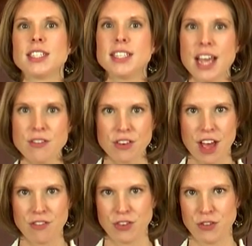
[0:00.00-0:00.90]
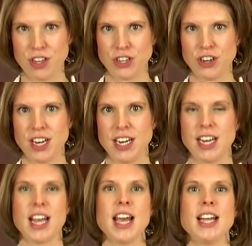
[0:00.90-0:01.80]
Savor that food that you're
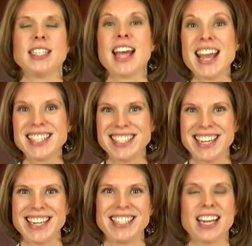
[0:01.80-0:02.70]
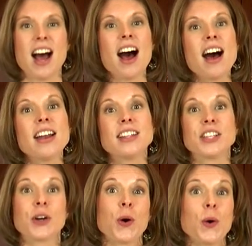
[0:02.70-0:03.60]
eating. Taste it. Is it hot? Is
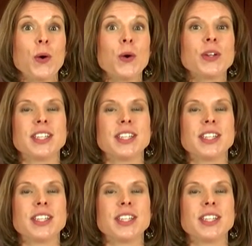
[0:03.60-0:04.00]
it cold?